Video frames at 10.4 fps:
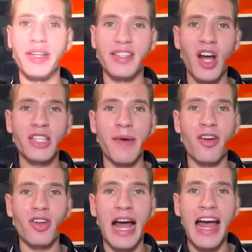we talked
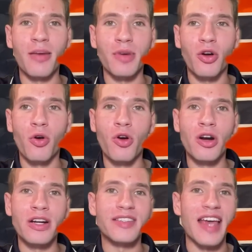about Kyle
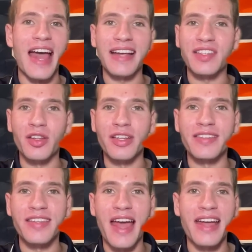McCord's
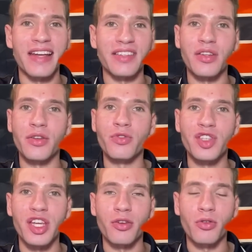excellent day as the new
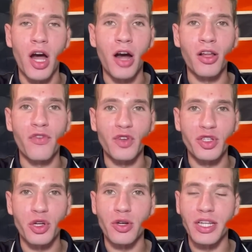signal caller for
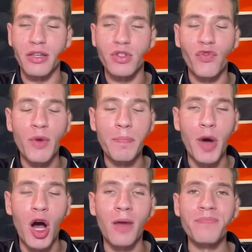Syracuse
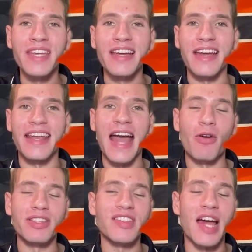football. And now
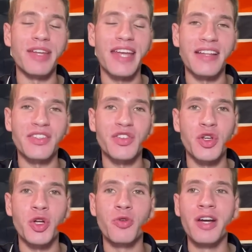it's time to get
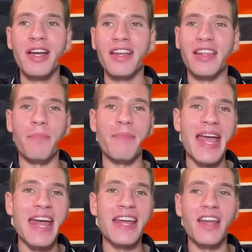to the
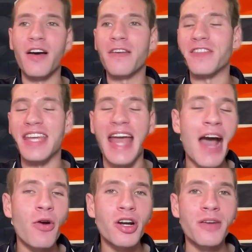man of the
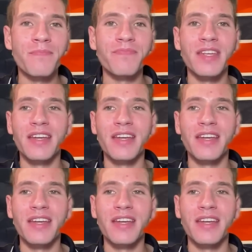hour,